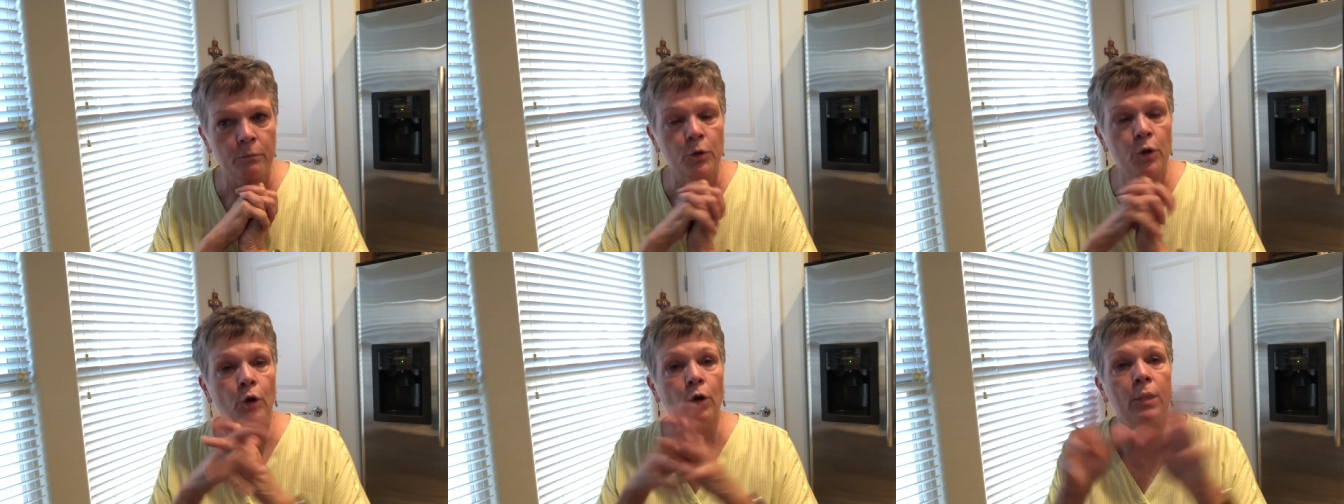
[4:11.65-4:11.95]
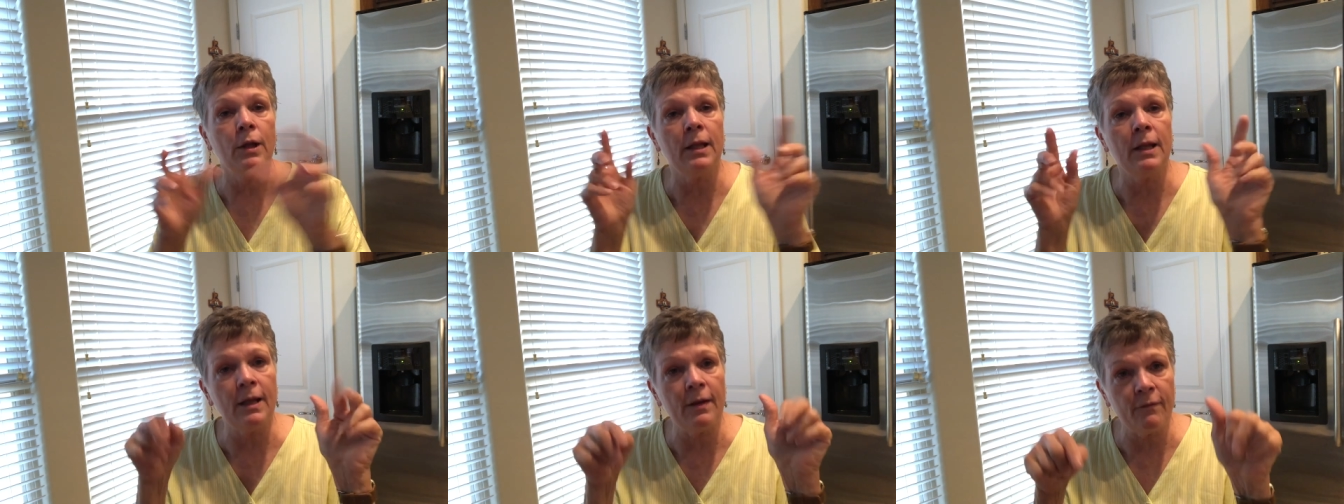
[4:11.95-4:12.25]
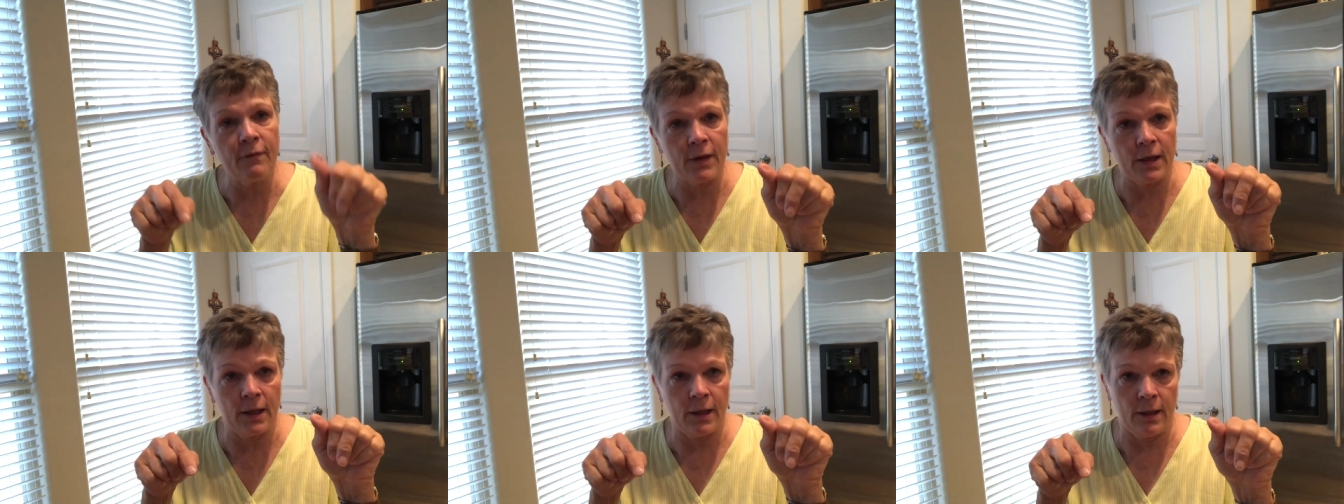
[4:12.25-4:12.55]
you're
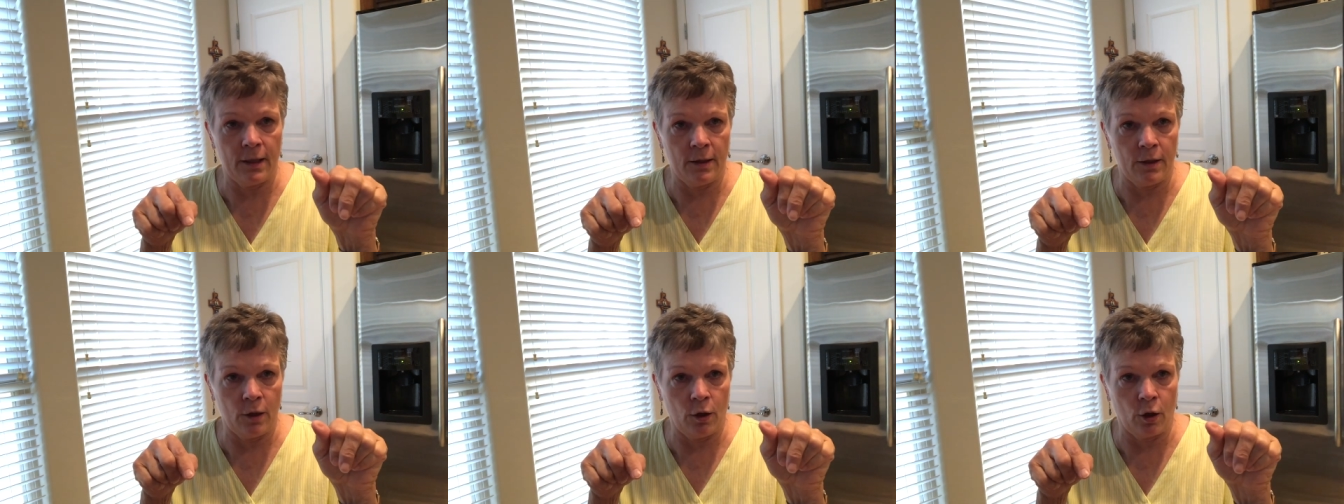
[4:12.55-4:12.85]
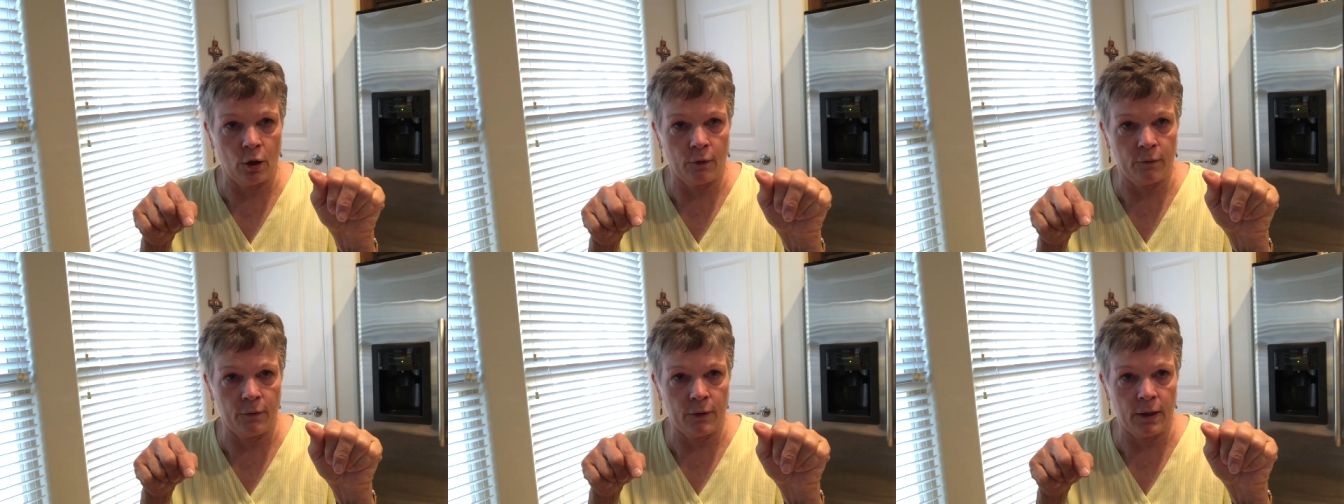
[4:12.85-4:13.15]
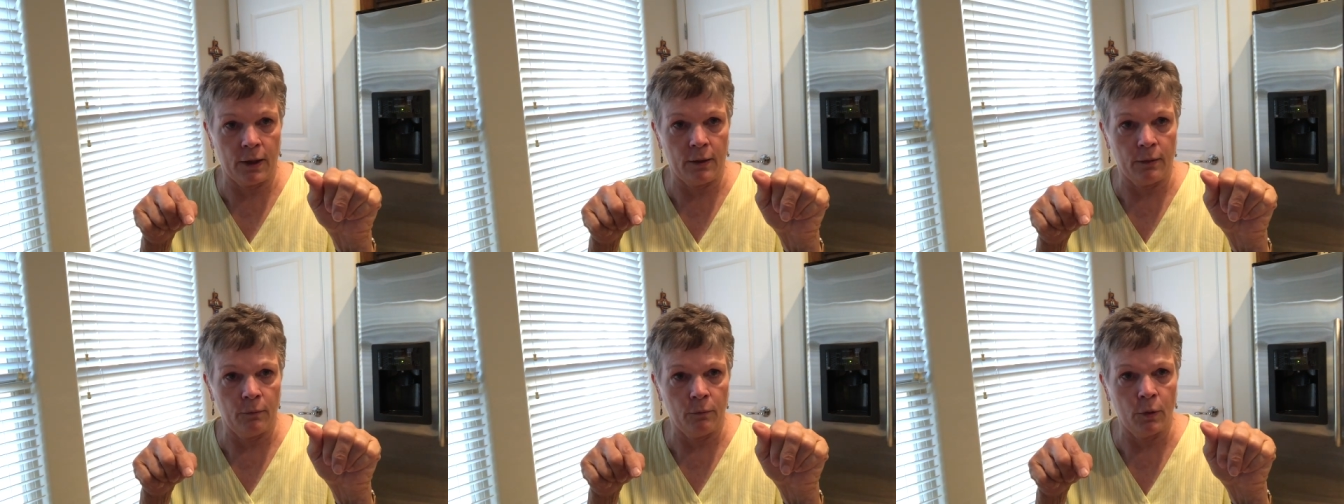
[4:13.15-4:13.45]
living in the
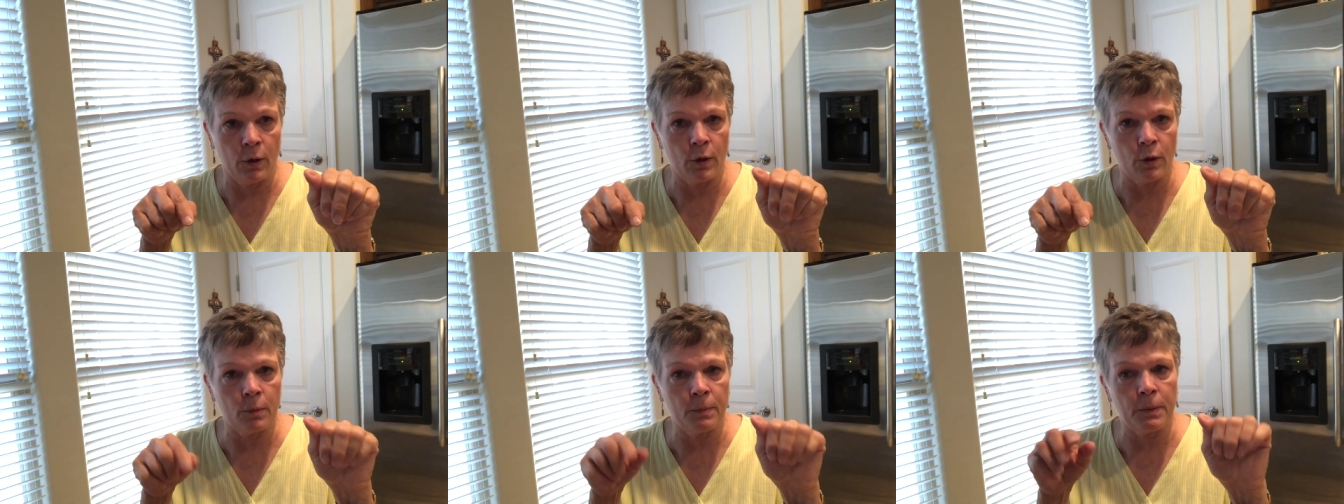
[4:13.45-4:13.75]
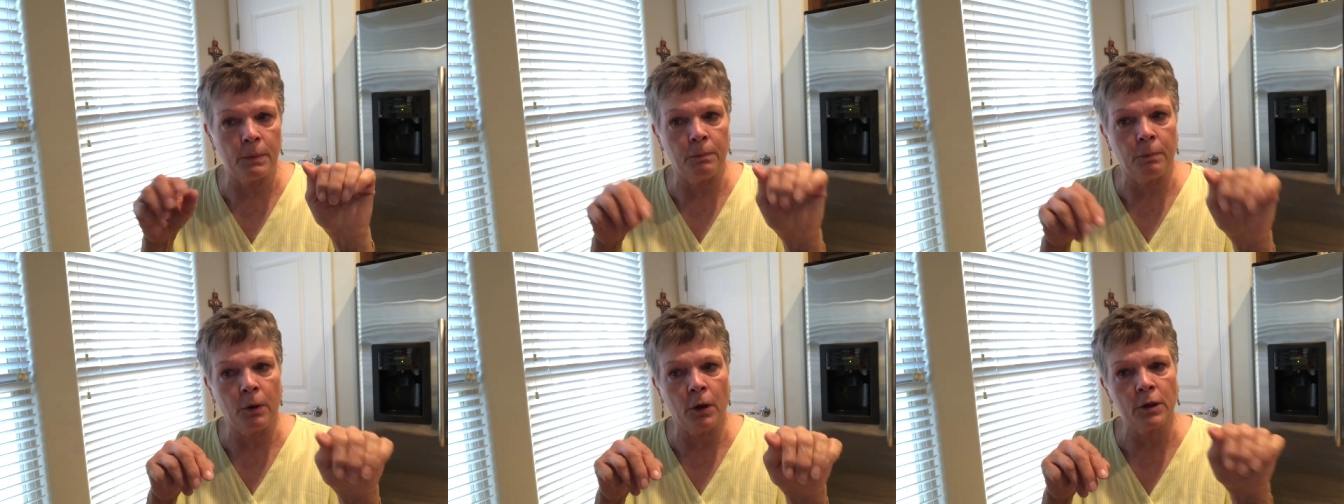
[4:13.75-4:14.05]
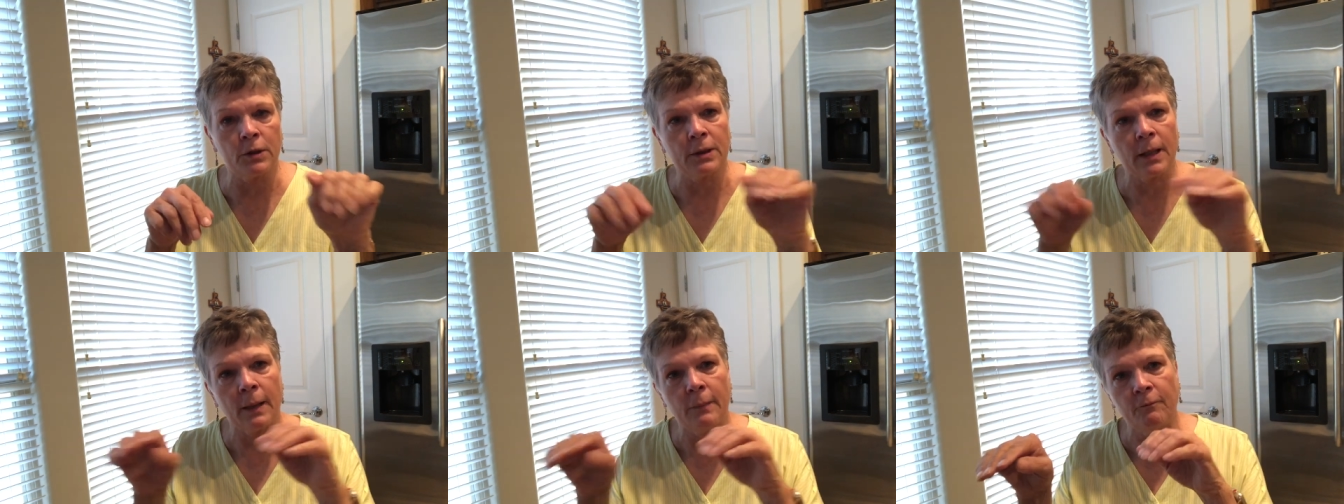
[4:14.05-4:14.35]
RV, whether it be
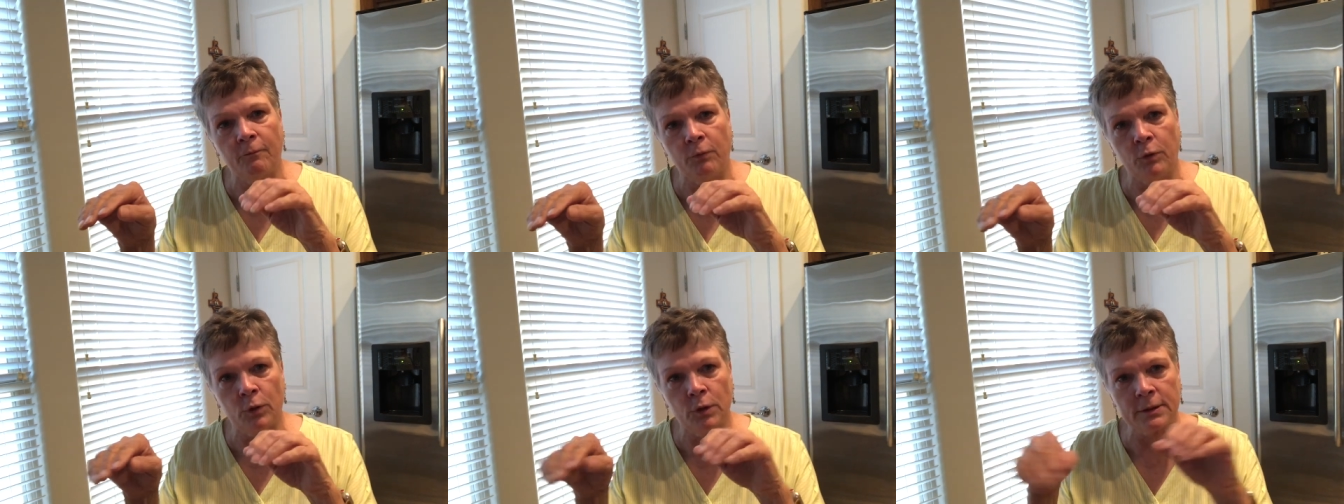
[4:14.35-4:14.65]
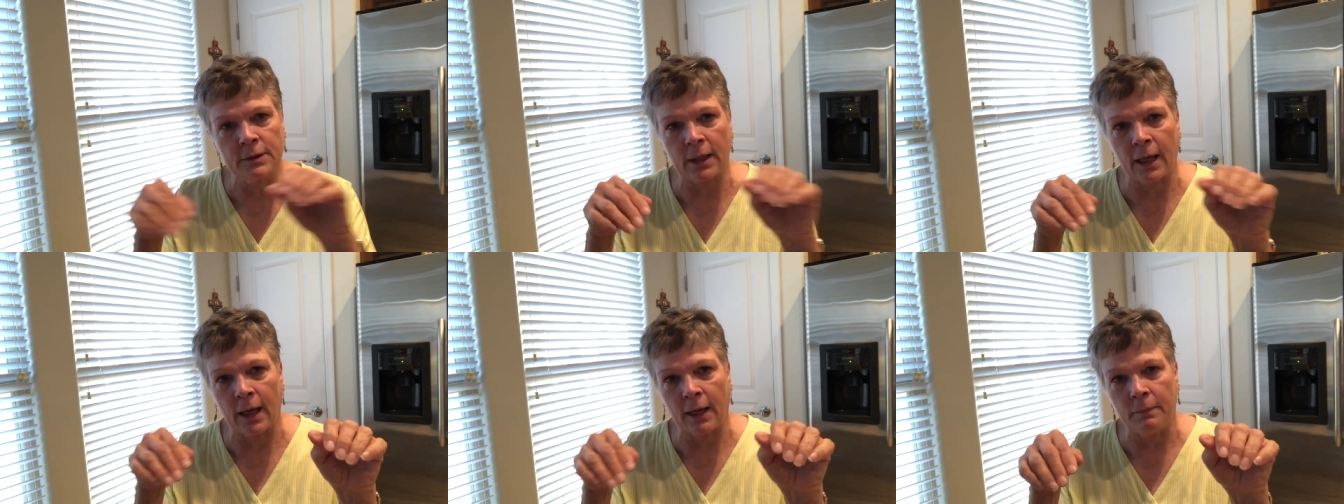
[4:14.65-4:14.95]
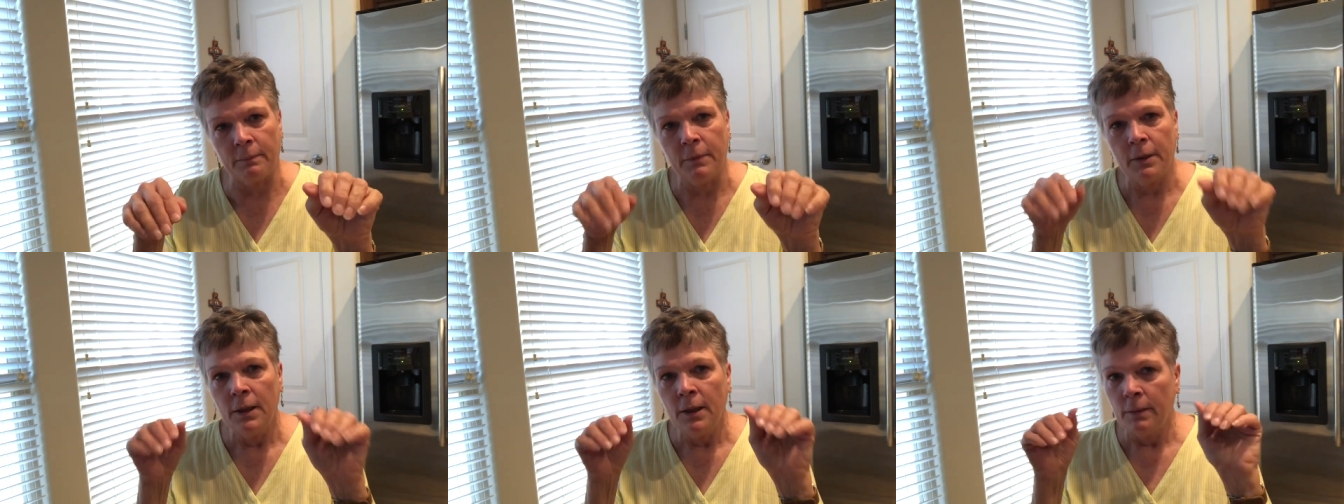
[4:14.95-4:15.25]
part-time, full-time,